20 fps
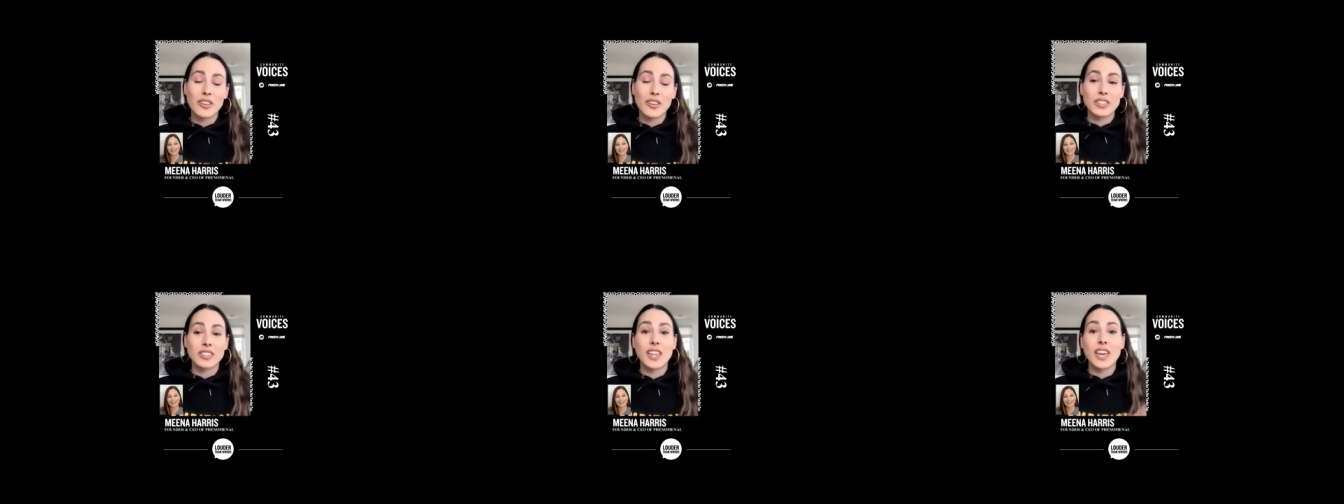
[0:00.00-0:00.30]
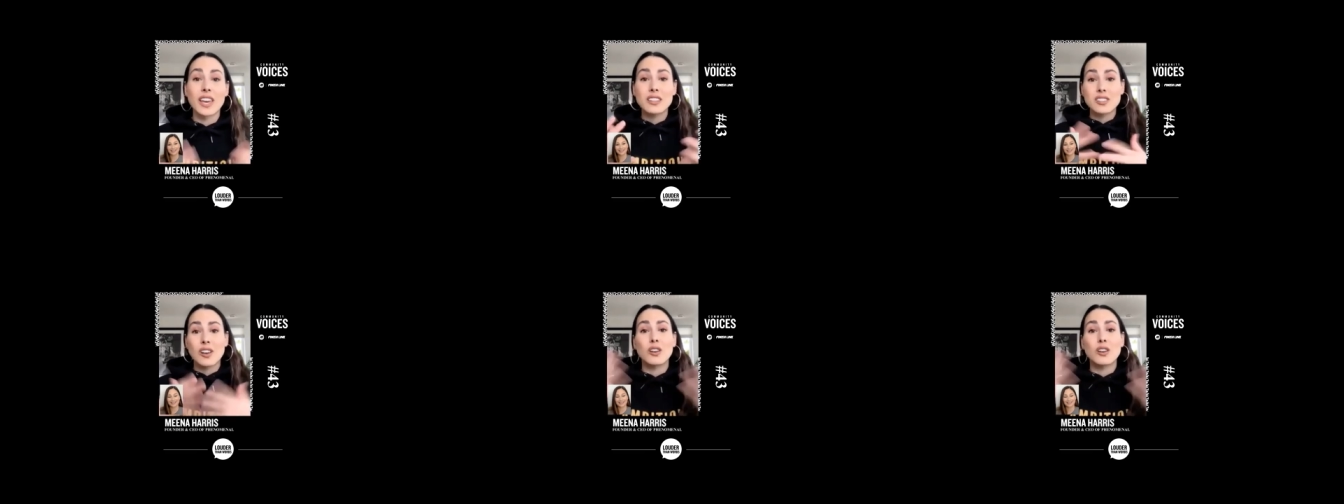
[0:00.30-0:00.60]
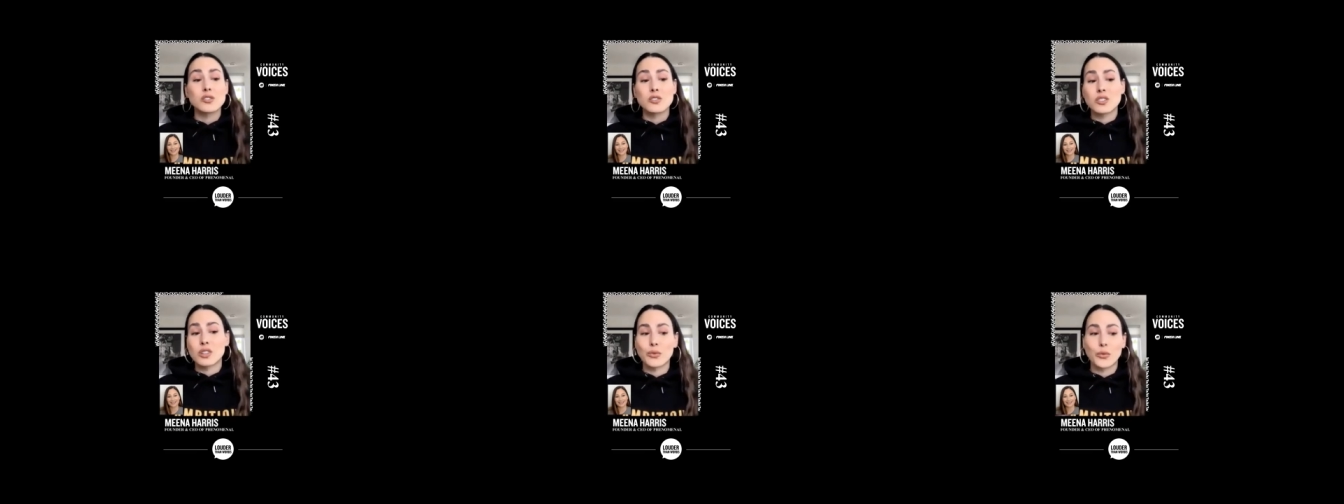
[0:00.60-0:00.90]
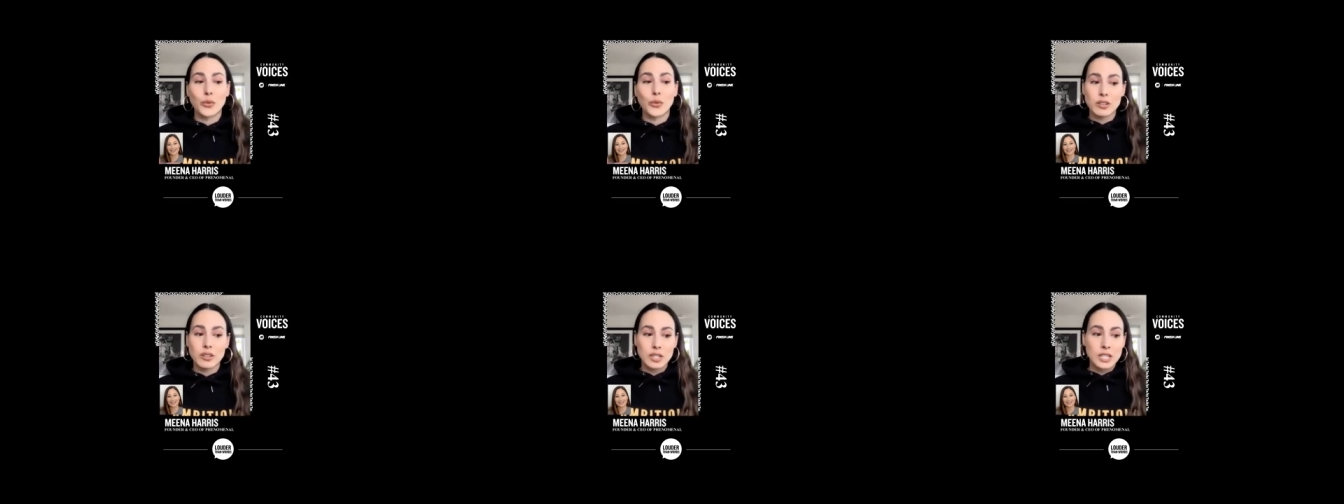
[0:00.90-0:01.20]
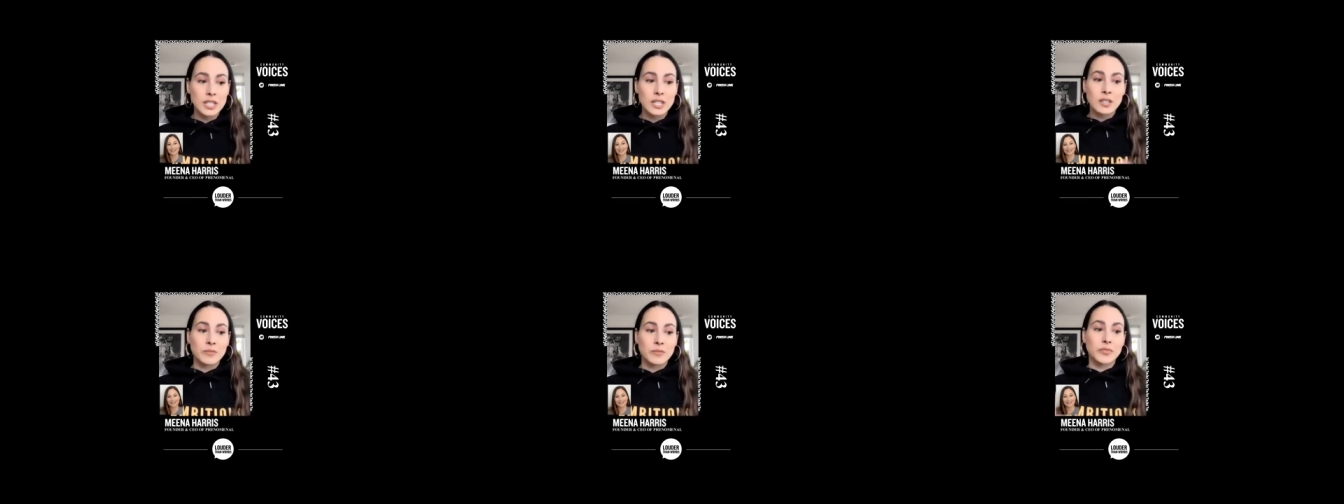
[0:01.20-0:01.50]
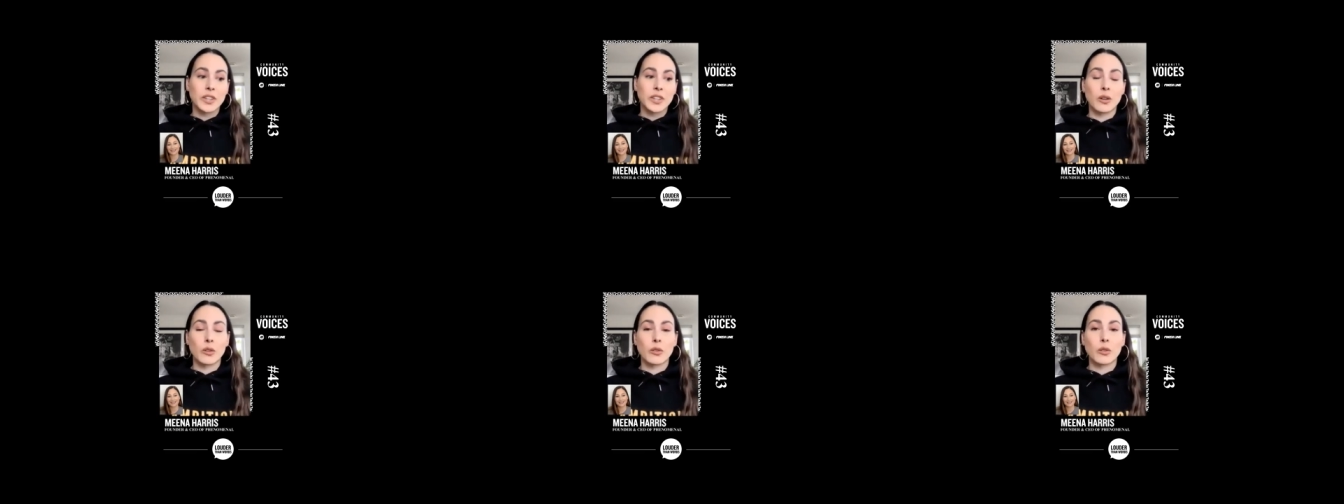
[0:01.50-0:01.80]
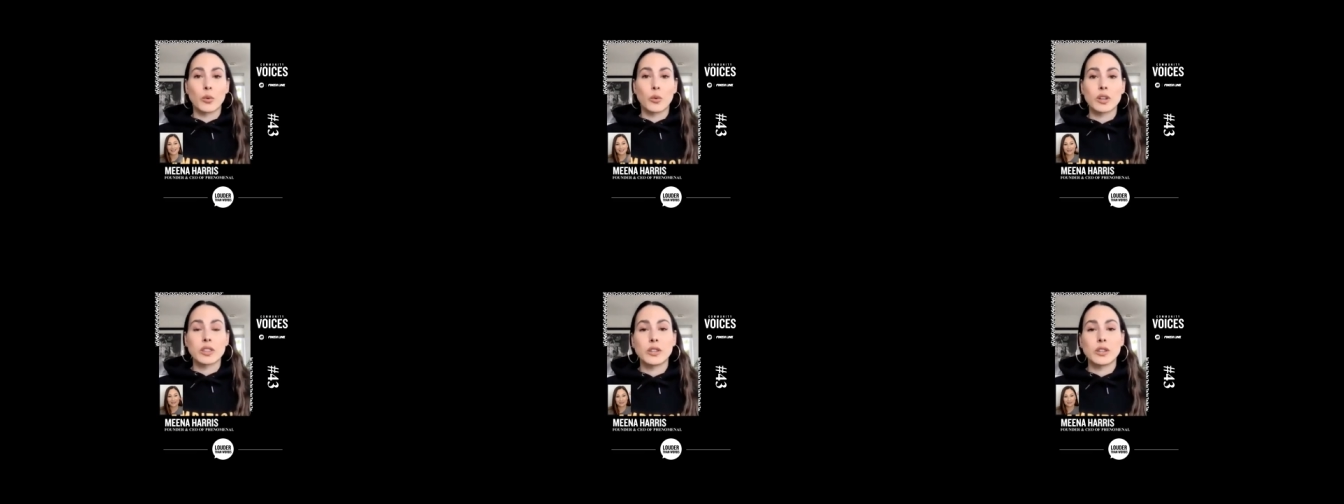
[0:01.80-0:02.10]
And thanks also just for, you know, the
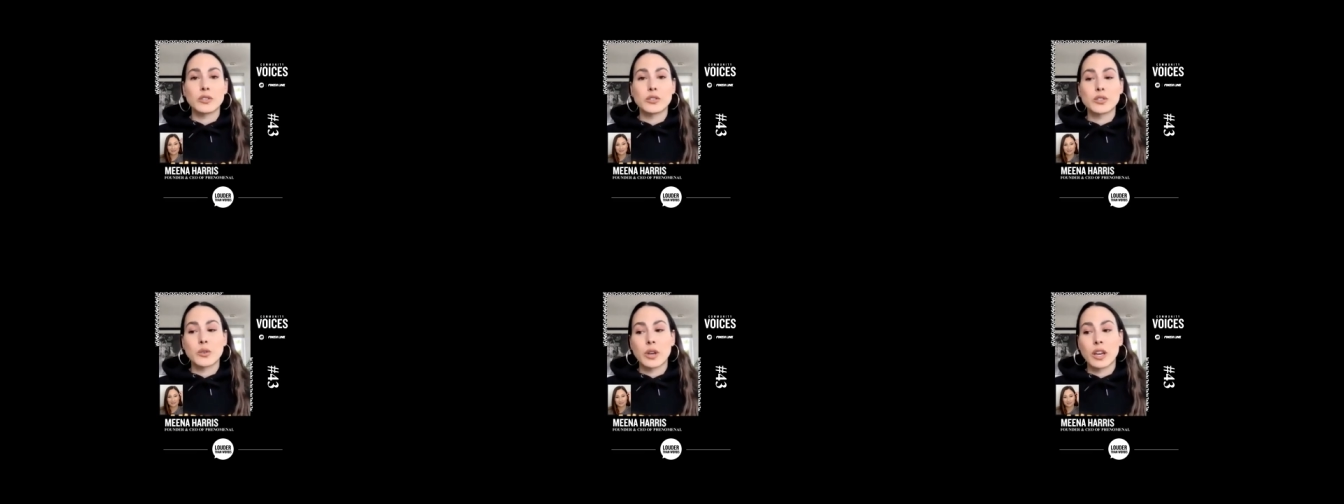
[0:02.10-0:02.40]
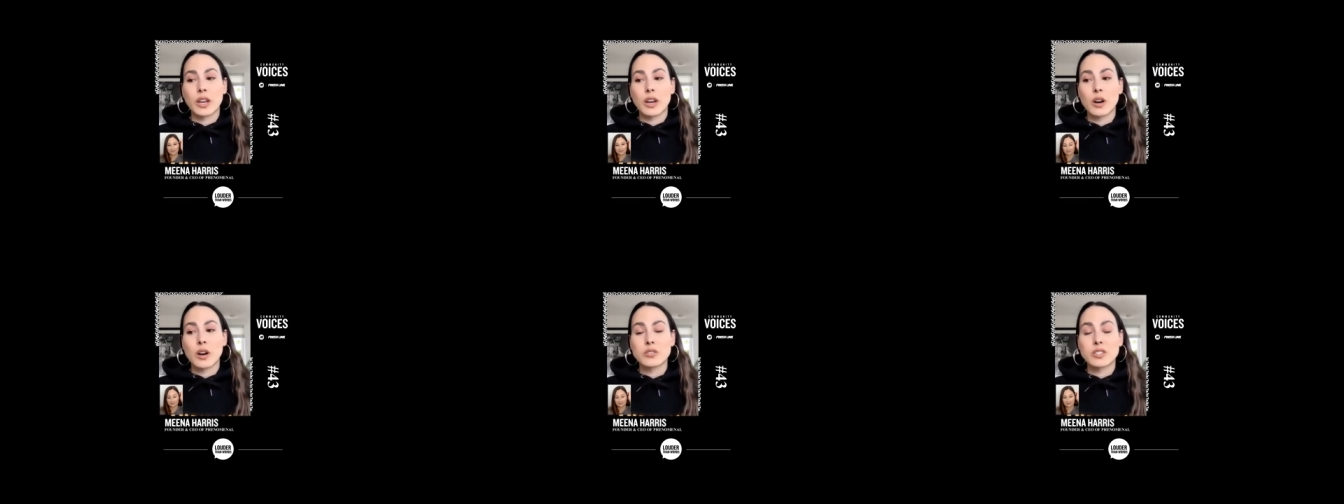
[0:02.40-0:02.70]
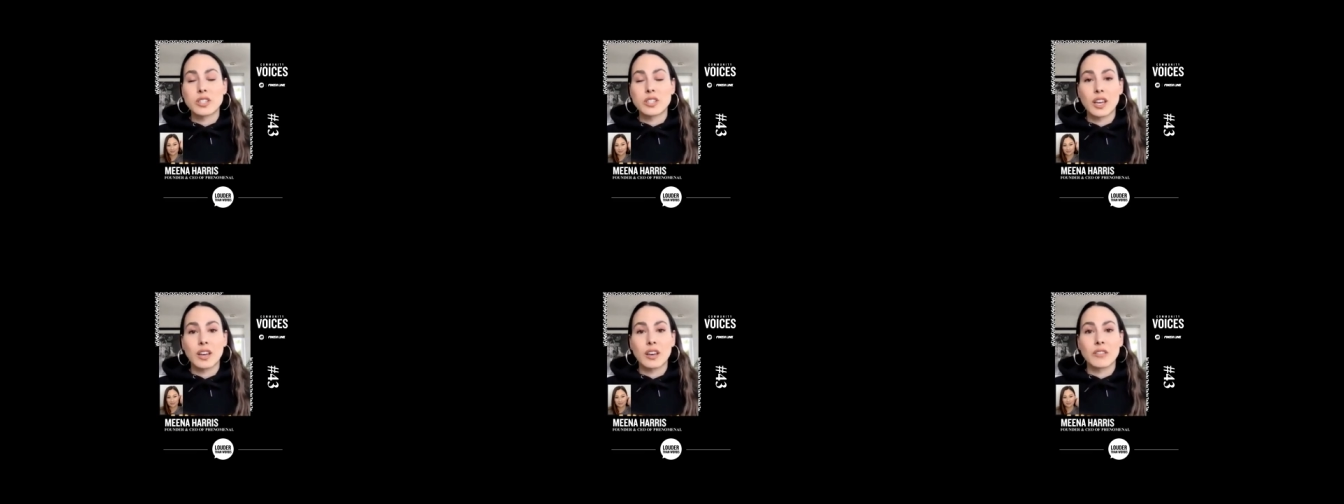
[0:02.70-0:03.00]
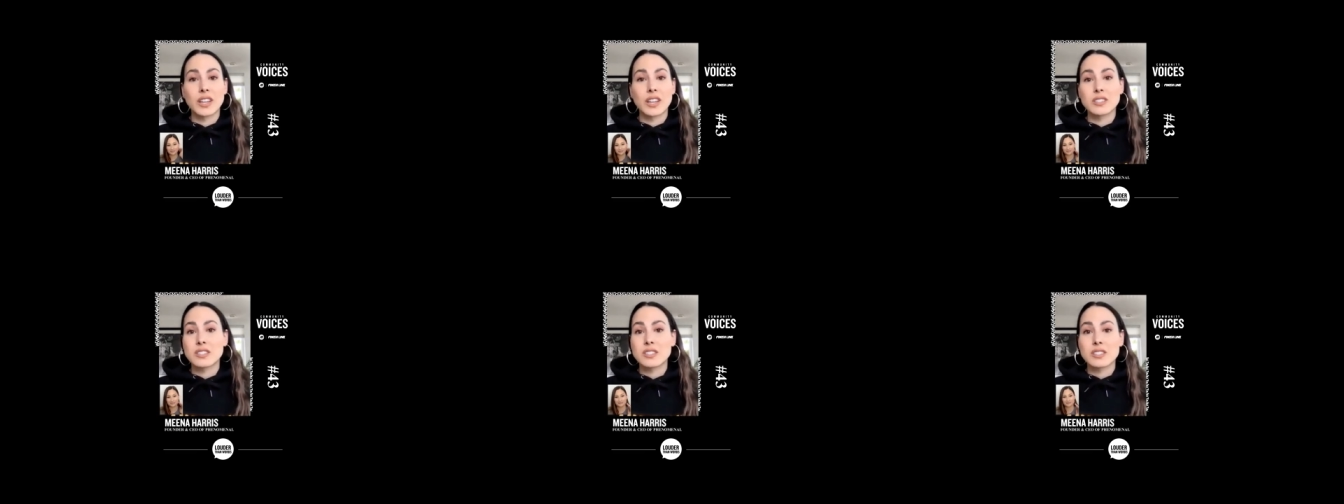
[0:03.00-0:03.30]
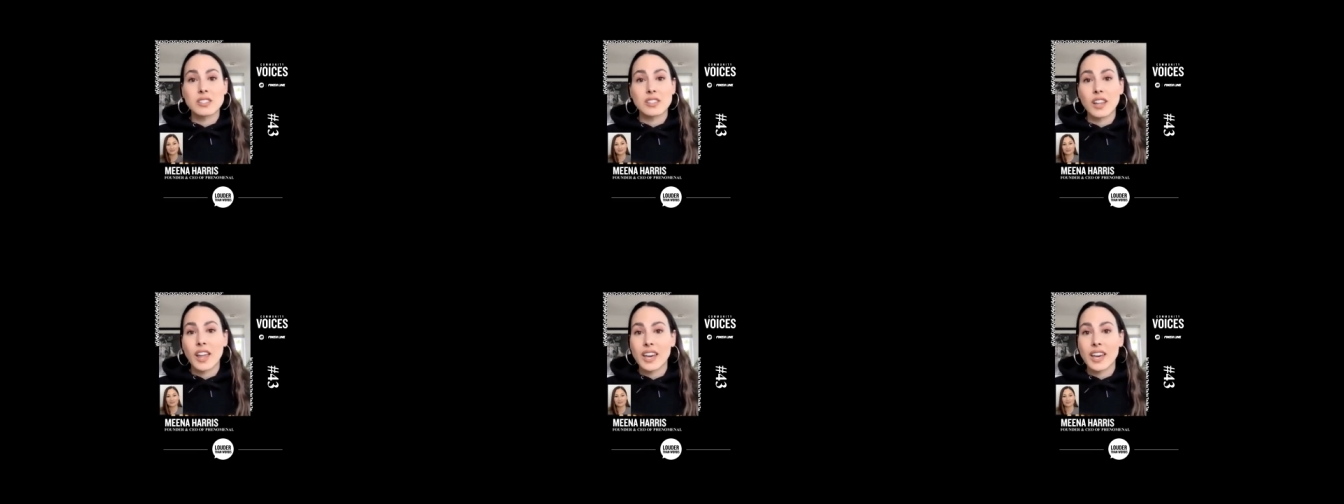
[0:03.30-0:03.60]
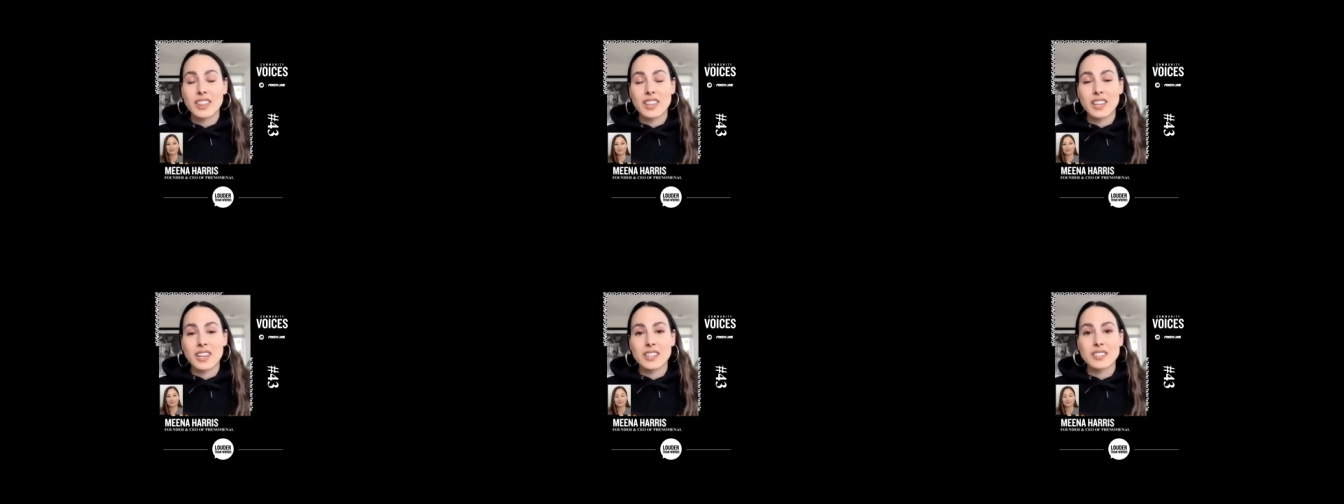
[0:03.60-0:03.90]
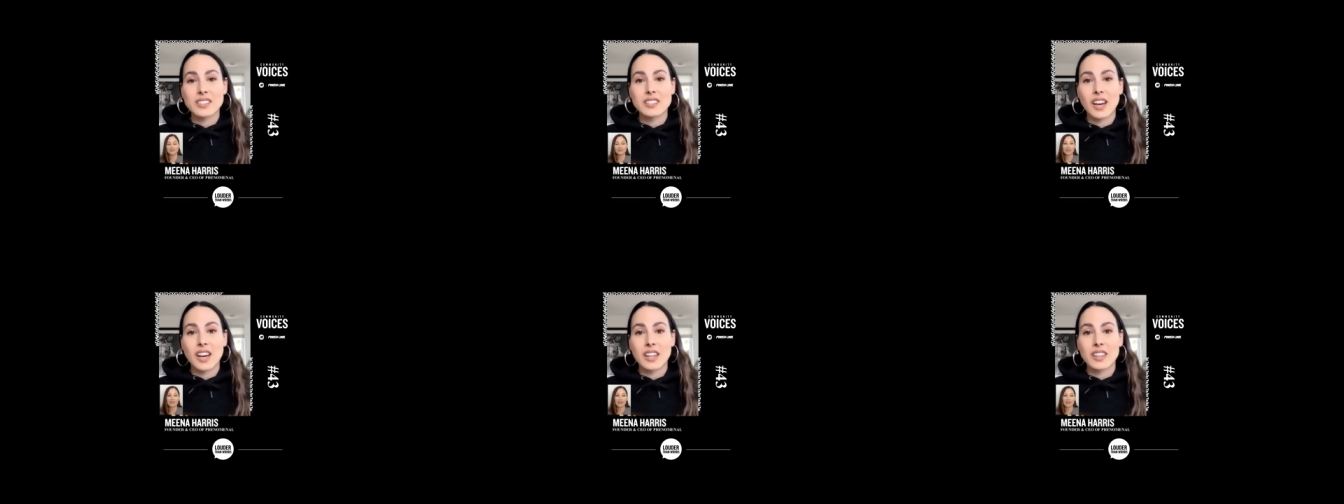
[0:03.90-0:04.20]
work that you're doing, hosting events like
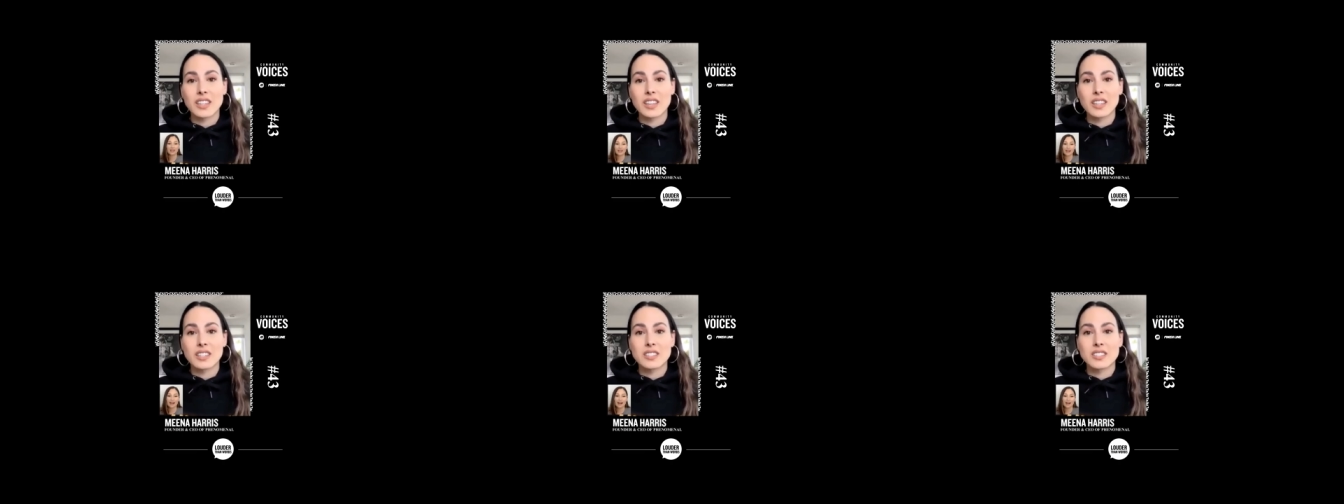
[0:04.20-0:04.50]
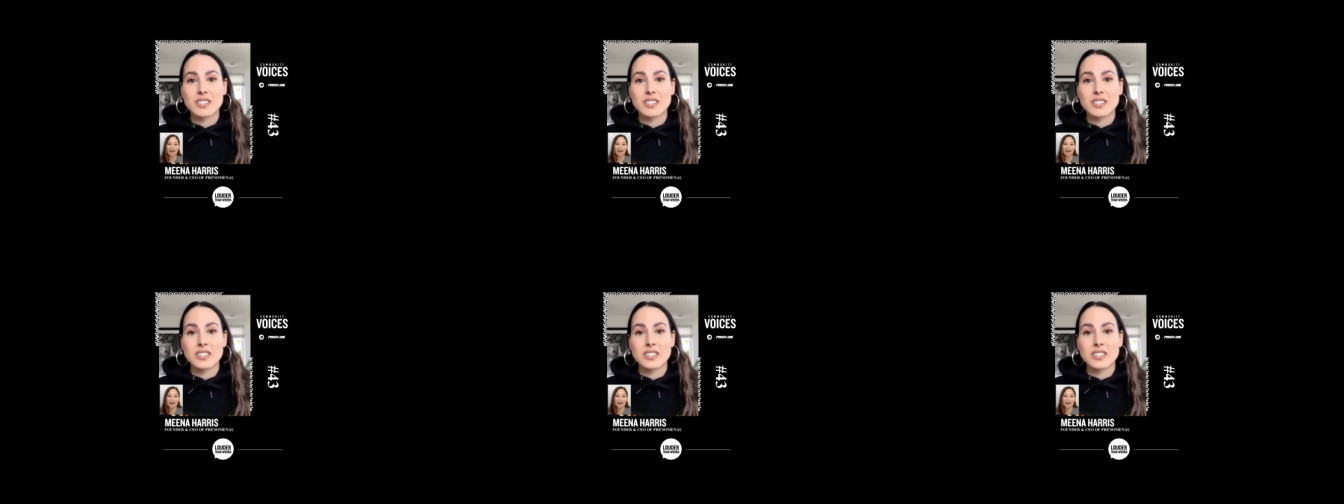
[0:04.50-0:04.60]
this. I think it's